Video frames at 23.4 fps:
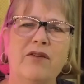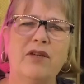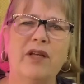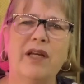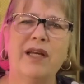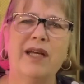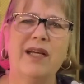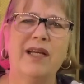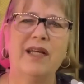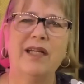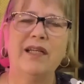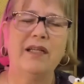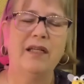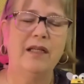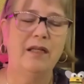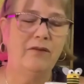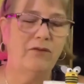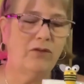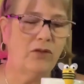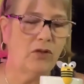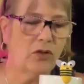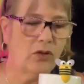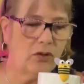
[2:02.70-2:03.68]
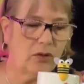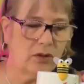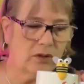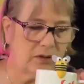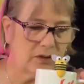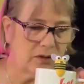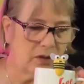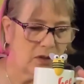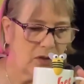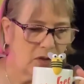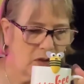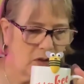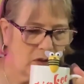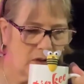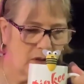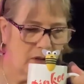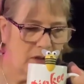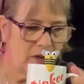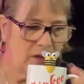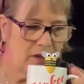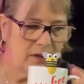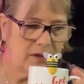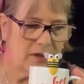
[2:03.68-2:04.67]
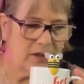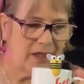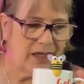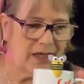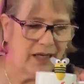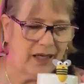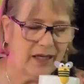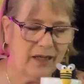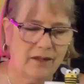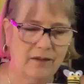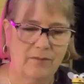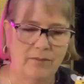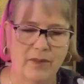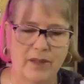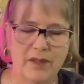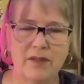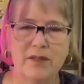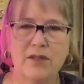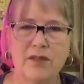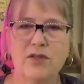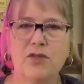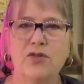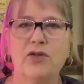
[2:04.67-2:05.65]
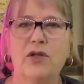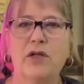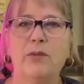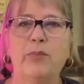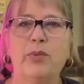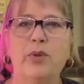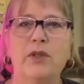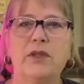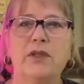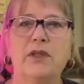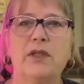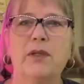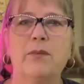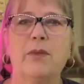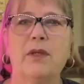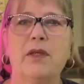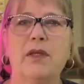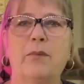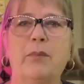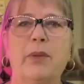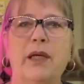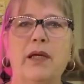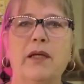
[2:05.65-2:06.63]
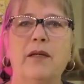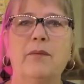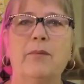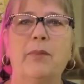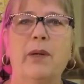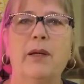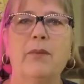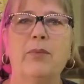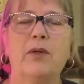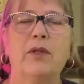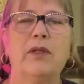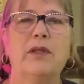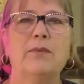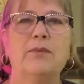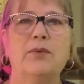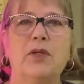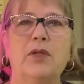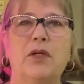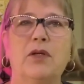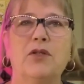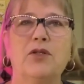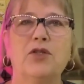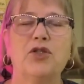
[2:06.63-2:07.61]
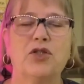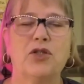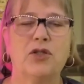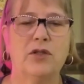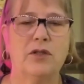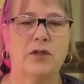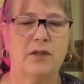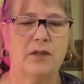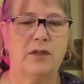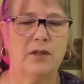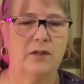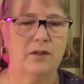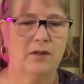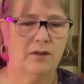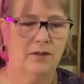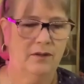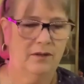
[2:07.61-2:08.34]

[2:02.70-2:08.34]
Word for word: day and I didn't even notice. They had, my sister had put some of the pink paper clips on her shirt and